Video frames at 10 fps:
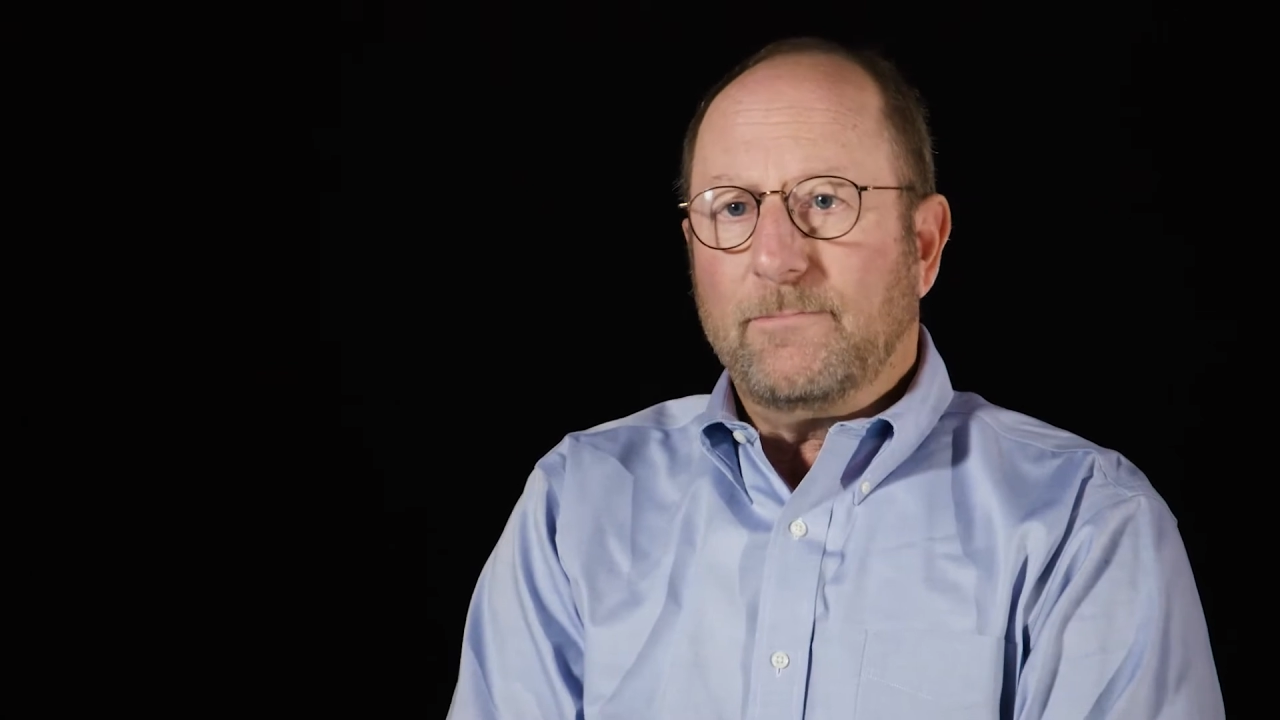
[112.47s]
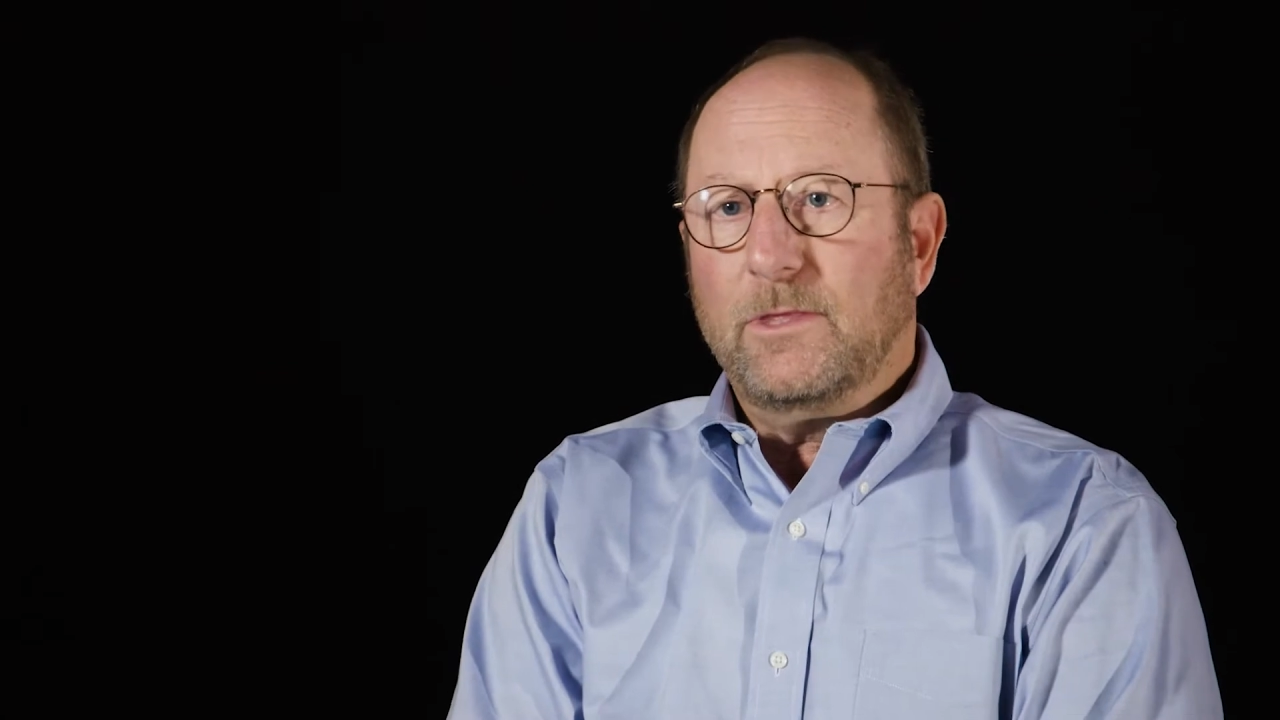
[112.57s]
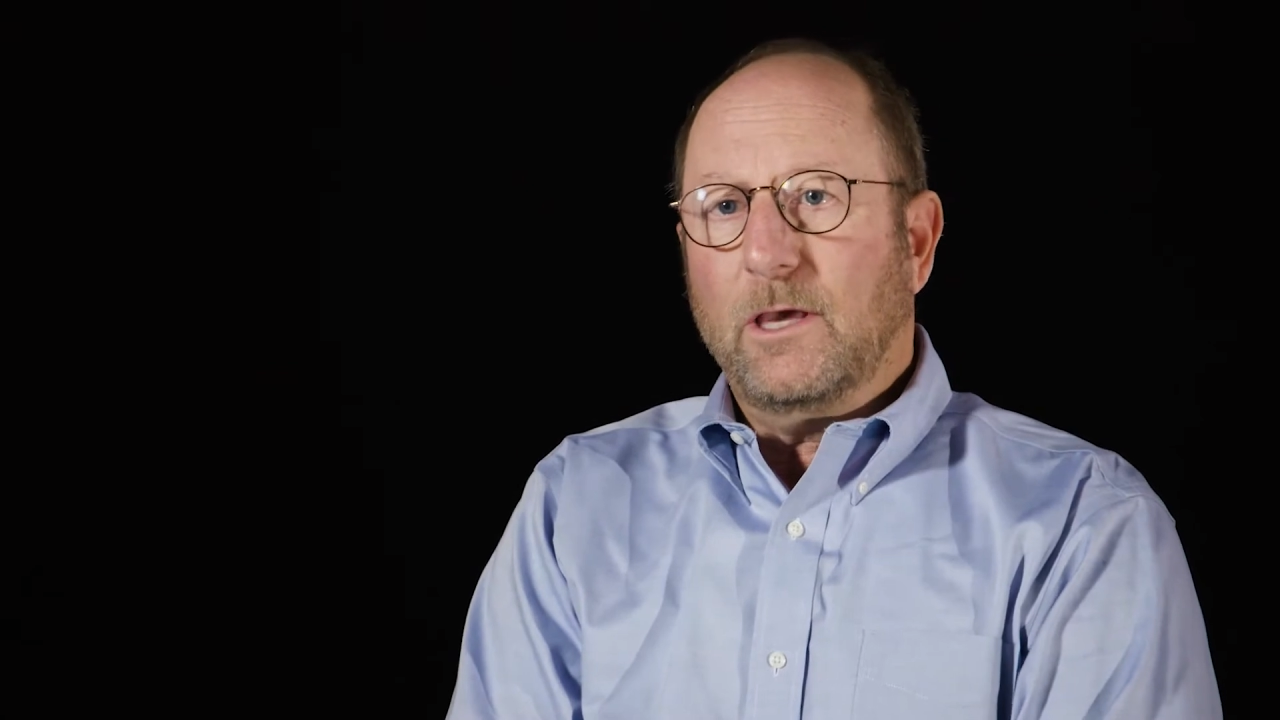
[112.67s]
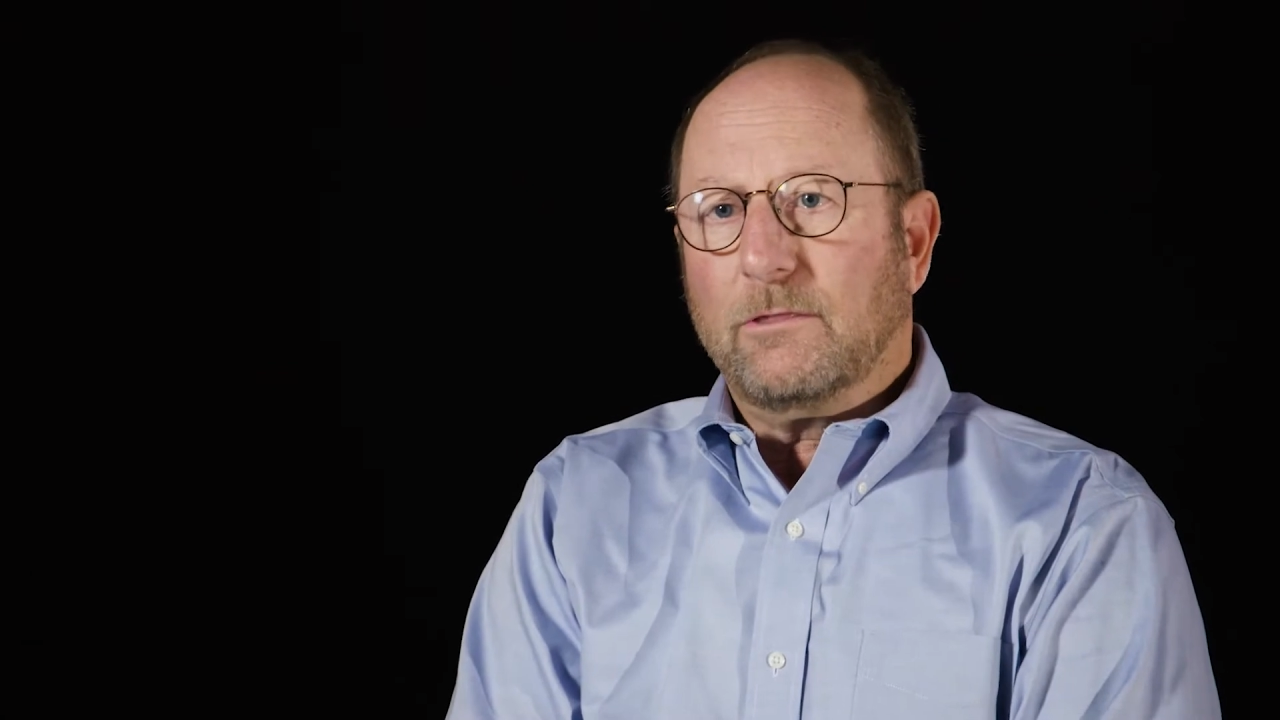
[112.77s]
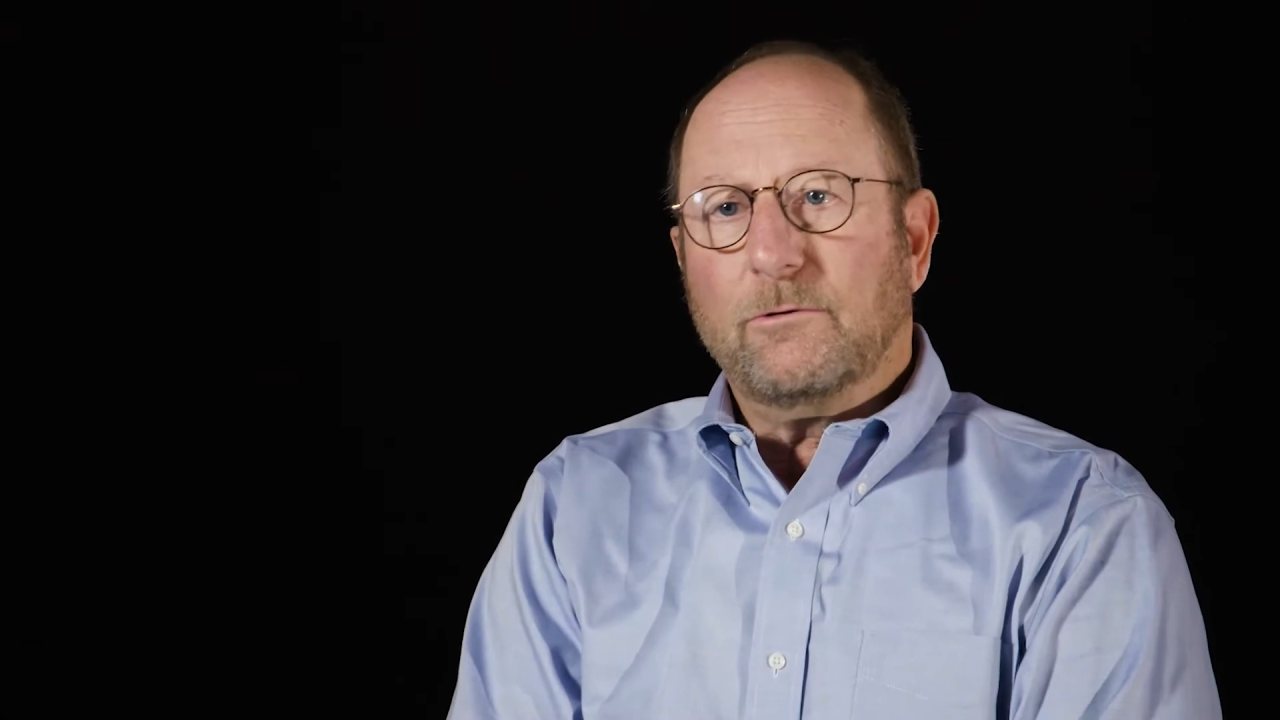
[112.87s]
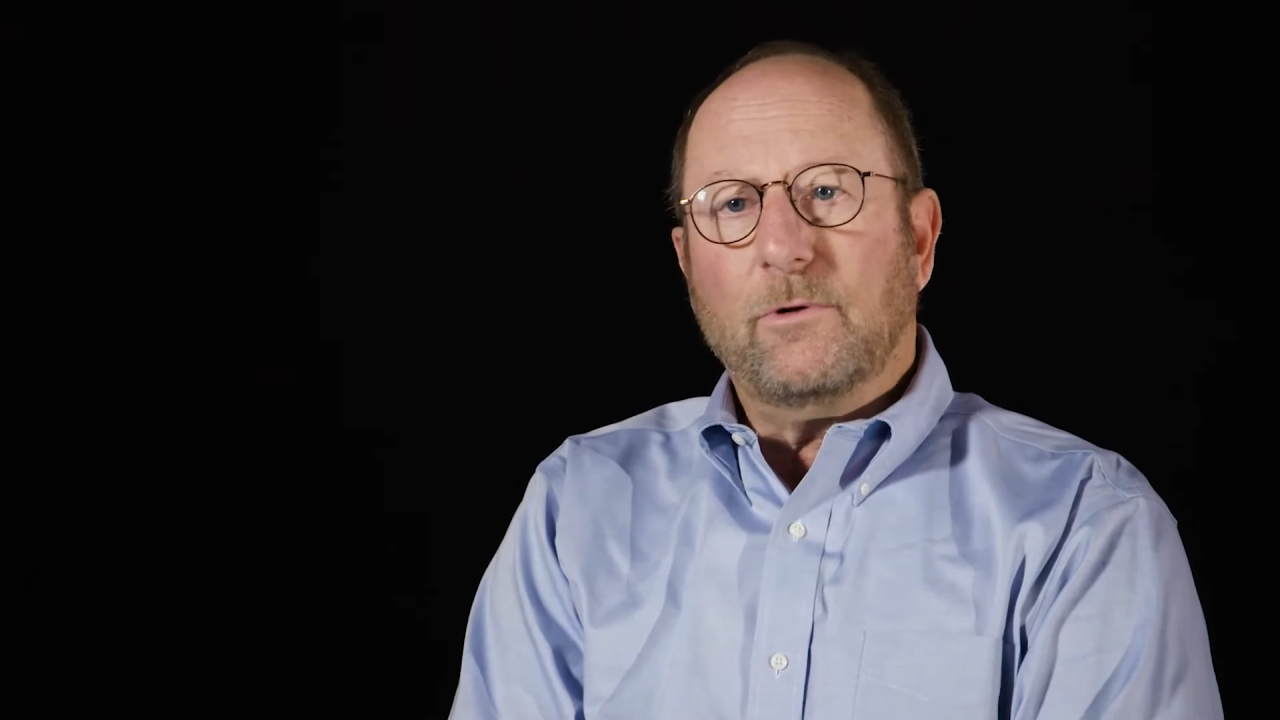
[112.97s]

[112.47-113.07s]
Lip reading: The other